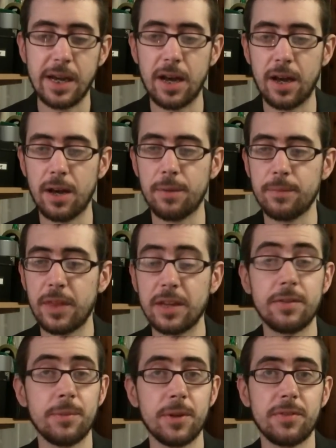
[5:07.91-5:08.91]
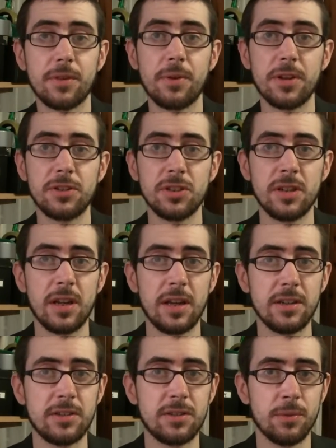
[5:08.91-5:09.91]
Thanks very much for the question.
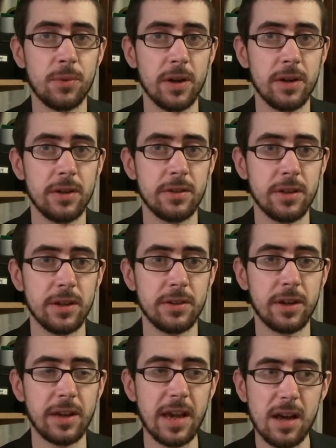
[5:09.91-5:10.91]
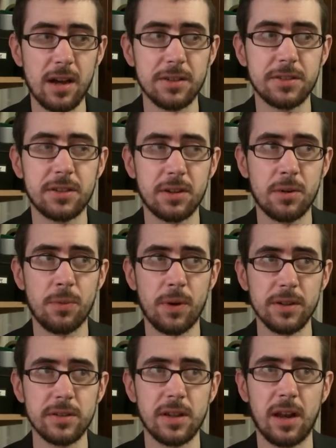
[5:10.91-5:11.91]
It's one that I get asked
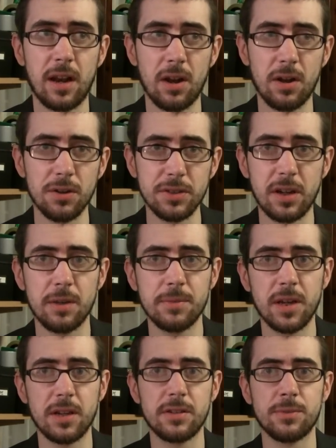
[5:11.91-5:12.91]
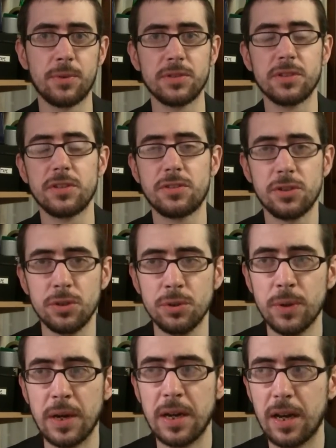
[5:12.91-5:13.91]
quite a lot, and I hope the answer wasn't
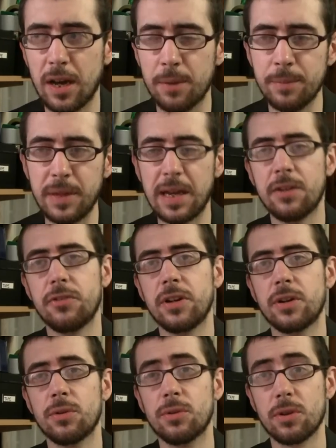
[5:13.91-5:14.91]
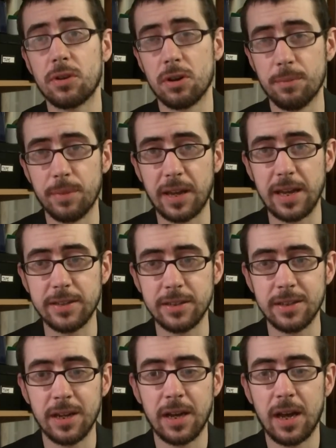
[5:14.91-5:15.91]
too meandering or
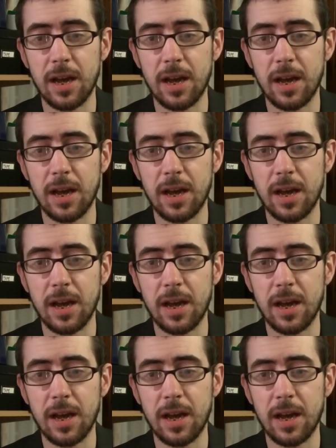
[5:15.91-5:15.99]
complicated.